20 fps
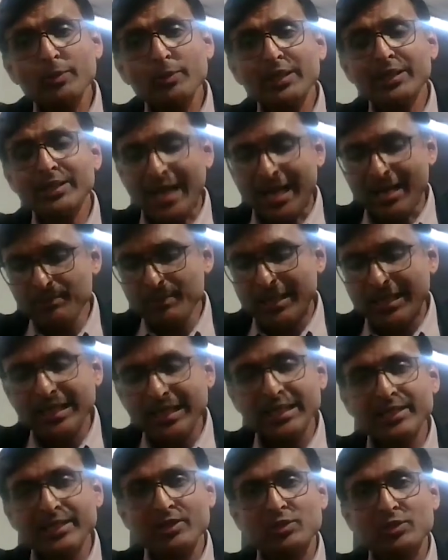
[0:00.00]
to be a time
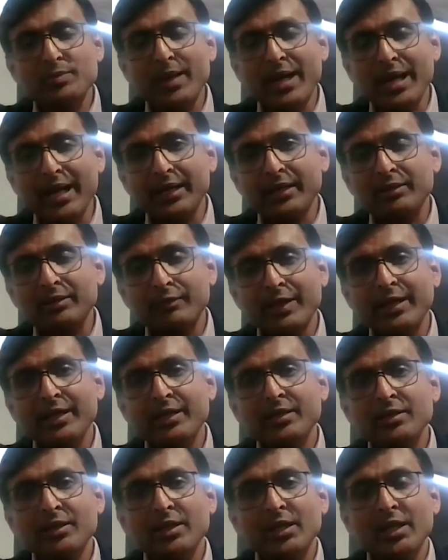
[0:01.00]
many years back
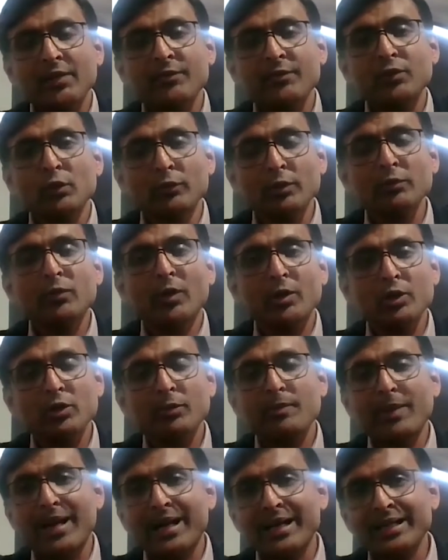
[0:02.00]
when if you would want
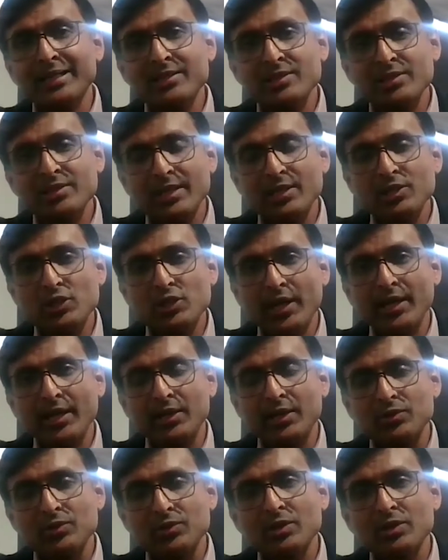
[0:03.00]
to buy and sell
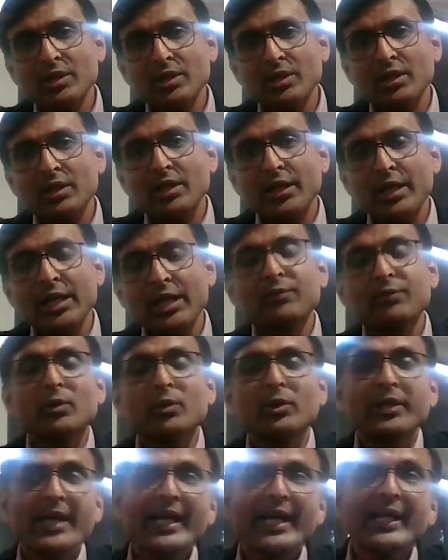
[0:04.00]
shares, it
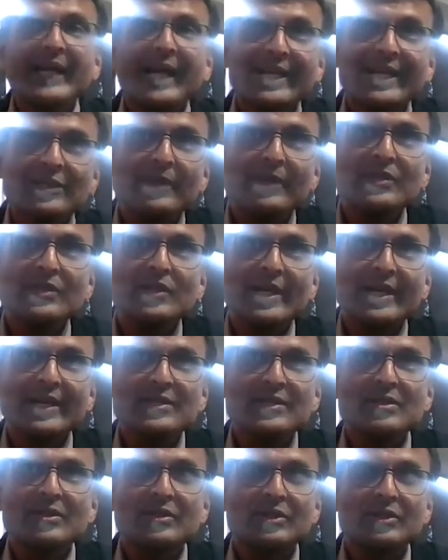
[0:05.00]
would take as much
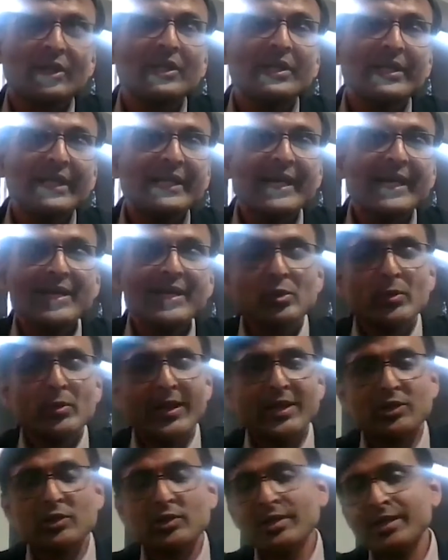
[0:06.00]
as 30 days to
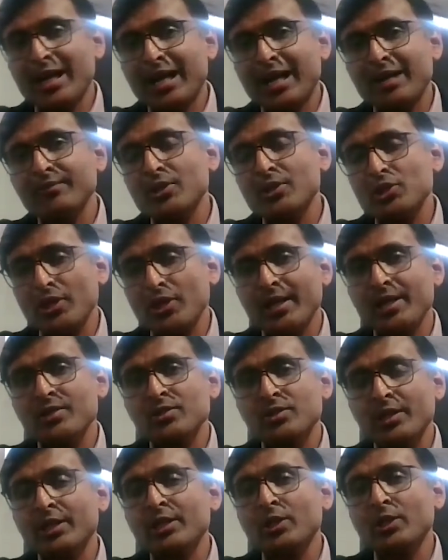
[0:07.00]
actually have the
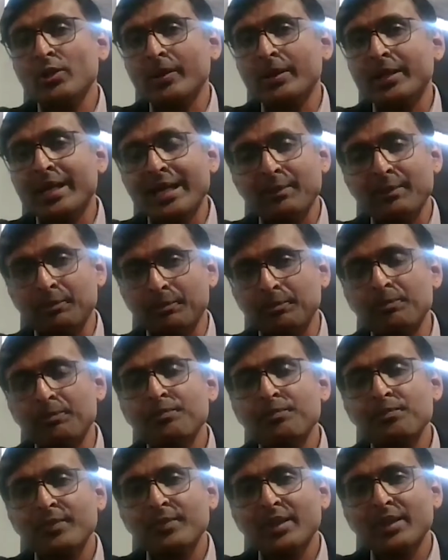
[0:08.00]
shares in your name.
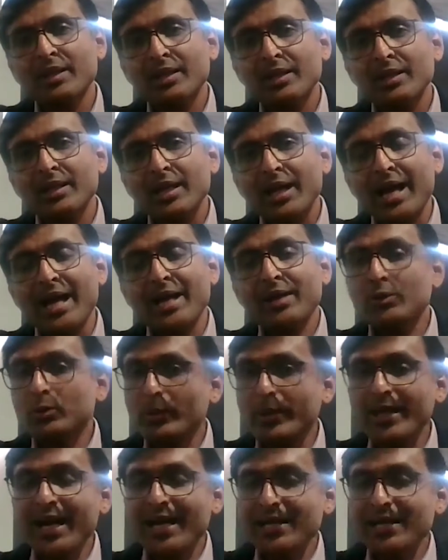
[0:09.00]
And
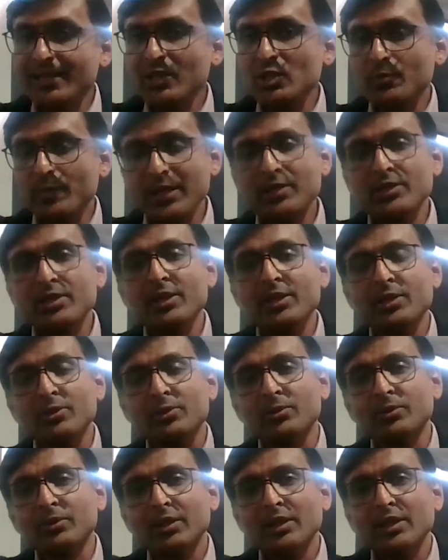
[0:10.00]
today, as I speak to
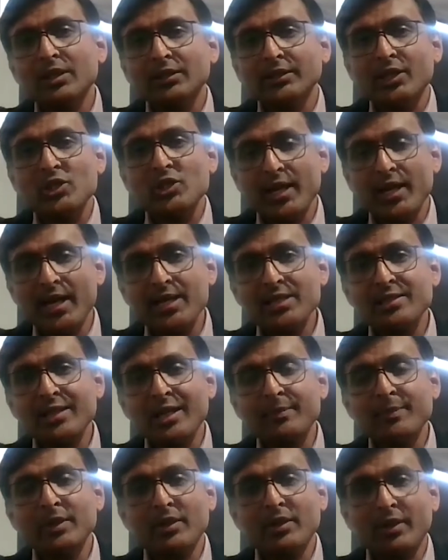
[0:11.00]
you, the shares
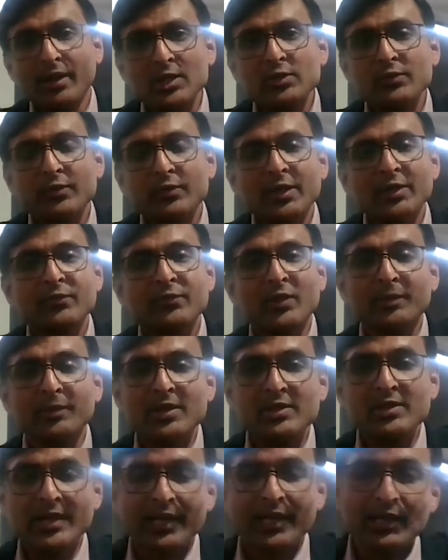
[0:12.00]
can be transferred from
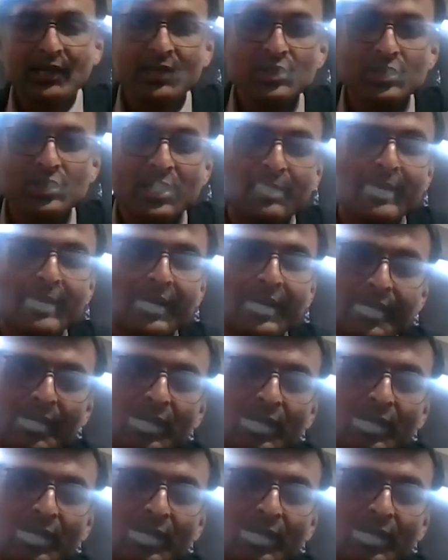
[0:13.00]
the seller's DMAT